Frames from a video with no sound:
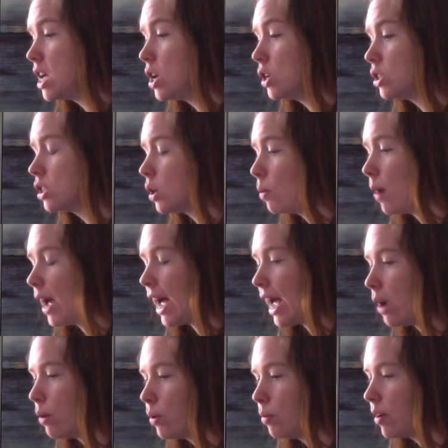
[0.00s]
So what I
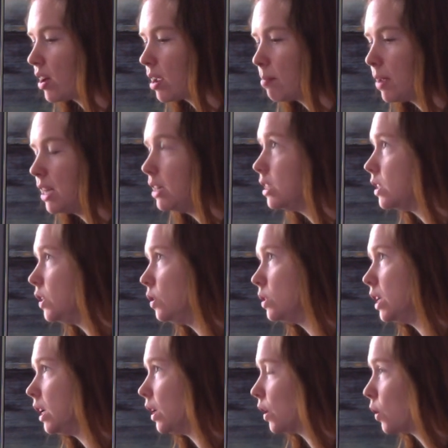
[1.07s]
would recommend is
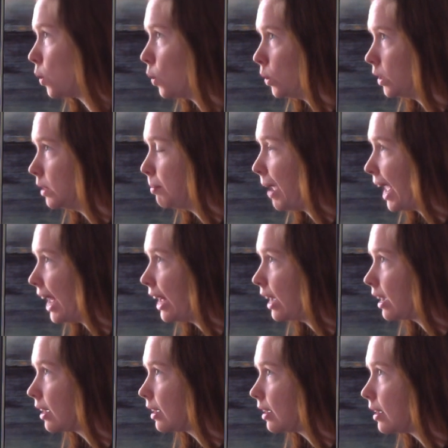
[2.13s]
using a cold
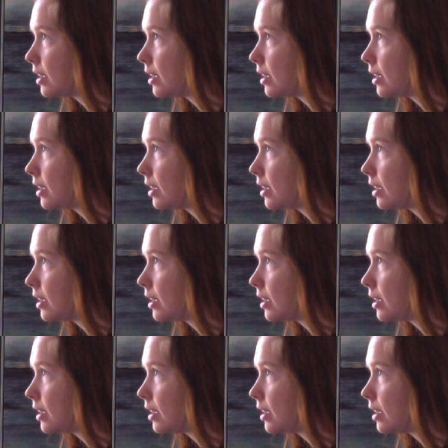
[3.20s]
pack.